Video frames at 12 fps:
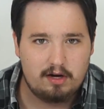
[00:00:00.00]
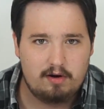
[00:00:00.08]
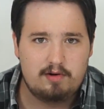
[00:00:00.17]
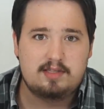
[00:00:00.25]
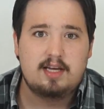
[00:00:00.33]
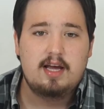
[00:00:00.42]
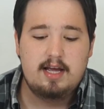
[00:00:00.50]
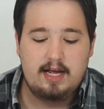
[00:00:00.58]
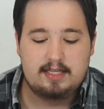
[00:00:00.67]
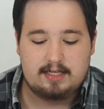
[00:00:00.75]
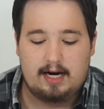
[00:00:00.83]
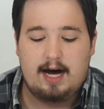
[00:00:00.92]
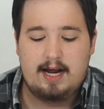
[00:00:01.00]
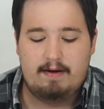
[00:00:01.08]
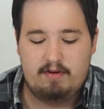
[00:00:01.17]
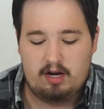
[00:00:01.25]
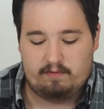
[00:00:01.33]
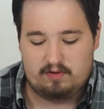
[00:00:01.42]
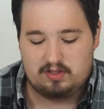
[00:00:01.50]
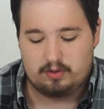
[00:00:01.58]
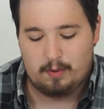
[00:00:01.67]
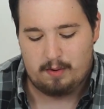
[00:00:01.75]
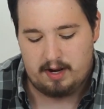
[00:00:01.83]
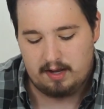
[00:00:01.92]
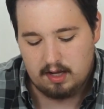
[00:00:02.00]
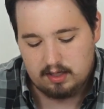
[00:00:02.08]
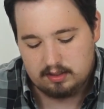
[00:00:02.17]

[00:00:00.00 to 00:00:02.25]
goes, it's kind of a different story.